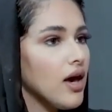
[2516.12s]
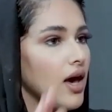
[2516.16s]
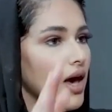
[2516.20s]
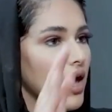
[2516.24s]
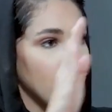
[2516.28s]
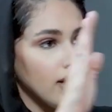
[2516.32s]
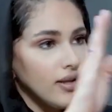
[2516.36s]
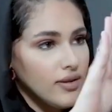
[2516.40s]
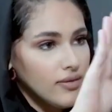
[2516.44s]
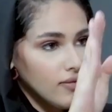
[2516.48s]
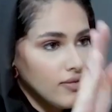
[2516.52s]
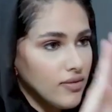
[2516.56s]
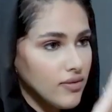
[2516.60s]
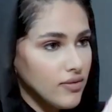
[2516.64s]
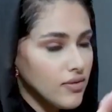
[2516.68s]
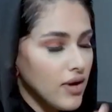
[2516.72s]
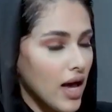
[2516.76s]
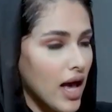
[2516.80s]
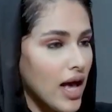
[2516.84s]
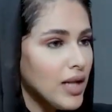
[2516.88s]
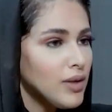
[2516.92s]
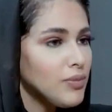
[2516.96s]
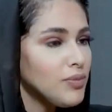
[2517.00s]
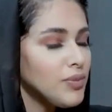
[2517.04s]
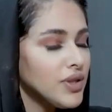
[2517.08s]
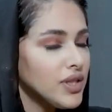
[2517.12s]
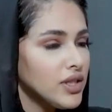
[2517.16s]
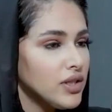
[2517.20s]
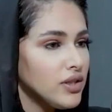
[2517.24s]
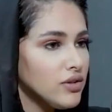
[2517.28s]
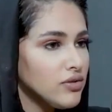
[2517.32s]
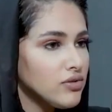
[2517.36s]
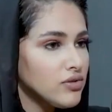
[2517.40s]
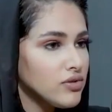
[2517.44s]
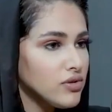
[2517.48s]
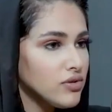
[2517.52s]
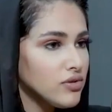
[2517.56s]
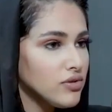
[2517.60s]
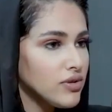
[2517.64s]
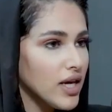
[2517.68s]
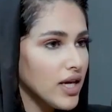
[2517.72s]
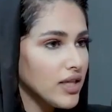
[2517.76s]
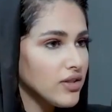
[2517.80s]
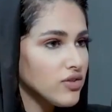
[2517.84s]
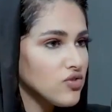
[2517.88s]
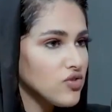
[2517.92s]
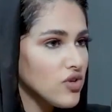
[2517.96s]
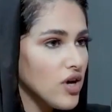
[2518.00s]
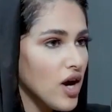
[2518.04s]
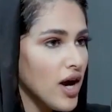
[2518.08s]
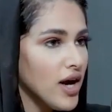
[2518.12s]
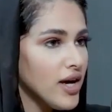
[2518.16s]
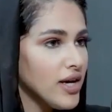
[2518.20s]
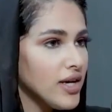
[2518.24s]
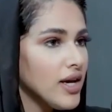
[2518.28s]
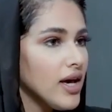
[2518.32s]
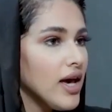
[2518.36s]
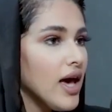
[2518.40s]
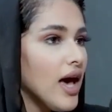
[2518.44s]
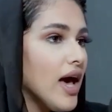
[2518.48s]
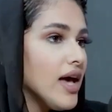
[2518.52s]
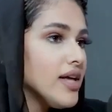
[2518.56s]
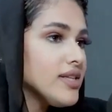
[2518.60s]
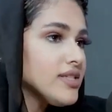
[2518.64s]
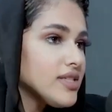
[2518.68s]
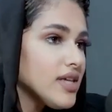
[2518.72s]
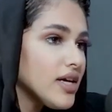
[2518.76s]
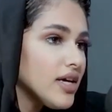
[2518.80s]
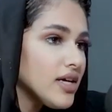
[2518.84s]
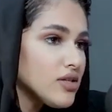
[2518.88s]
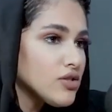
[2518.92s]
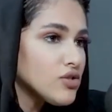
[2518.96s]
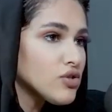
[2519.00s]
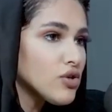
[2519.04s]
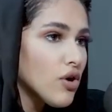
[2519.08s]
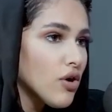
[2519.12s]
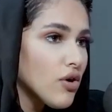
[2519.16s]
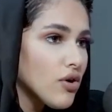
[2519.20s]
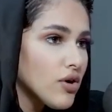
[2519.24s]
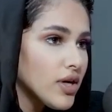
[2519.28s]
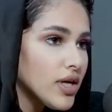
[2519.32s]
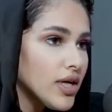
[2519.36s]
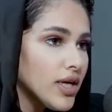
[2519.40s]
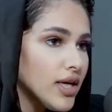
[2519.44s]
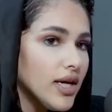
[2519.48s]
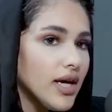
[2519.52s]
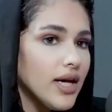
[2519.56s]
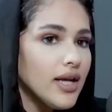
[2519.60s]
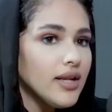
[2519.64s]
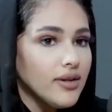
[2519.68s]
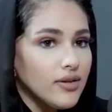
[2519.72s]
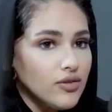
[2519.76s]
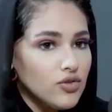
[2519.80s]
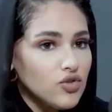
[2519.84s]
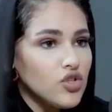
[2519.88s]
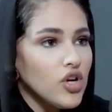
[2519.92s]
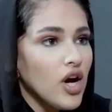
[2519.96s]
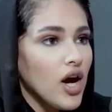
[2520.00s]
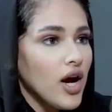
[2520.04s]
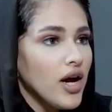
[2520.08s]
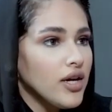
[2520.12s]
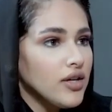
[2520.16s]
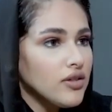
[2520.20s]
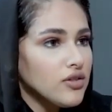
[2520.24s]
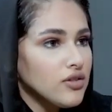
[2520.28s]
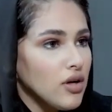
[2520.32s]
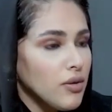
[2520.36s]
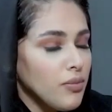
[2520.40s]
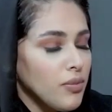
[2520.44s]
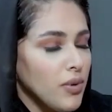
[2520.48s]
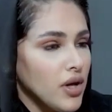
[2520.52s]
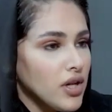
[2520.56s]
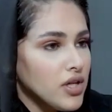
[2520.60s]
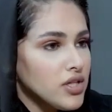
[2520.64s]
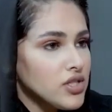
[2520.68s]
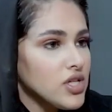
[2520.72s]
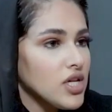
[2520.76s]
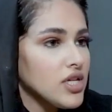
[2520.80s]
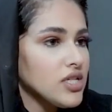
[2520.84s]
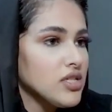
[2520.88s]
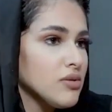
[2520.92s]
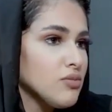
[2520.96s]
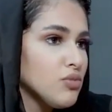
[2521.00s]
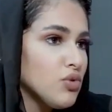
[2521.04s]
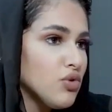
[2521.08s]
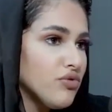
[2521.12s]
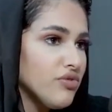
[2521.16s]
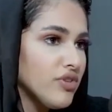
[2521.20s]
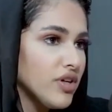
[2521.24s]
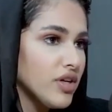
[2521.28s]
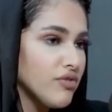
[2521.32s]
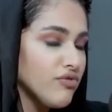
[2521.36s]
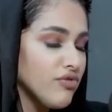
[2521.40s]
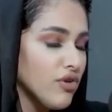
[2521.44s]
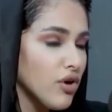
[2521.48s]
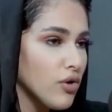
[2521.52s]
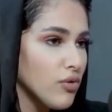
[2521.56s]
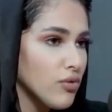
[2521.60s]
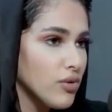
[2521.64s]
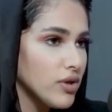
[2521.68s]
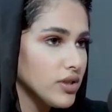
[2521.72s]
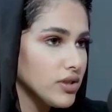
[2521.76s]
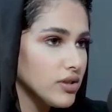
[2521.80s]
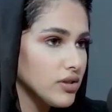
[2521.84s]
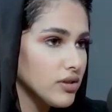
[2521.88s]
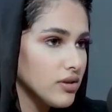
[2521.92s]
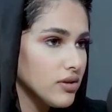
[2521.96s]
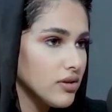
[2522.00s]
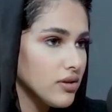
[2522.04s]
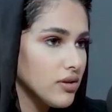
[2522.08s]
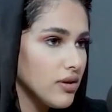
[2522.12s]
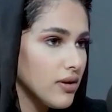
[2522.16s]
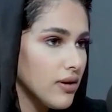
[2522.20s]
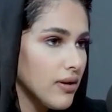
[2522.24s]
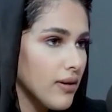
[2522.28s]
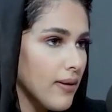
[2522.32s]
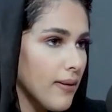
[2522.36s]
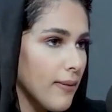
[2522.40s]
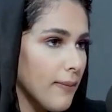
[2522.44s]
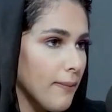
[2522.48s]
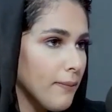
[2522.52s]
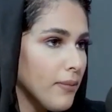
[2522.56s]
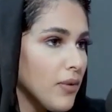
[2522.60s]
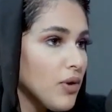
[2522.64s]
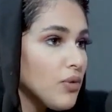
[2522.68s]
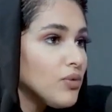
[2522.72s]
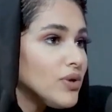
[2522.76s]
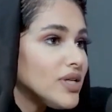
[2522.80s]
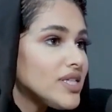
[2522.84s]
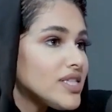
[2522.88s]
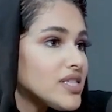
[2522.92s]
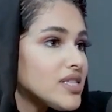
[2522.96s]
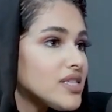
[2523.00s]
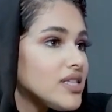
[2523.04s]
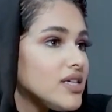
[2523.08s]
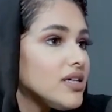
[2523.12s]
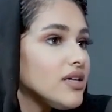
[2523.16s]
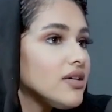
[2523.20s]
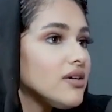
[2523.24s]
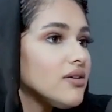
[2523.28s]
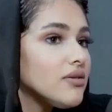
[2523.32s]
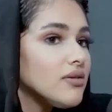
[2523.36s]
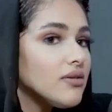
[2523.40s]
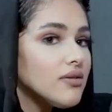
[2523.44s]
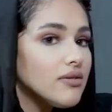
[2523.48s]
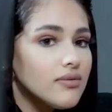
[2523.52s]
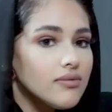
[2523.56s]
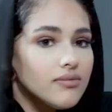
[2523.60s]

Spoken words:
and helping you to get dry and saying sorry and trying to apologize and moving forward. But what's the